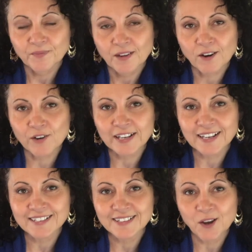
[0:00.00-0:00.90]
All right,
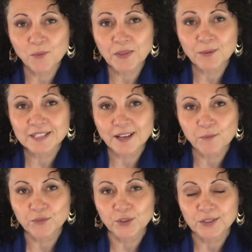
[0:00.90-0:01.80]
guys, I hope that was
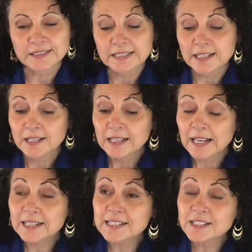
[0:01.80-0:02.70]
helpful.
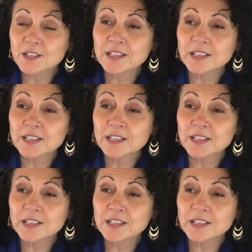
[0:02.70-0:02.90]
At least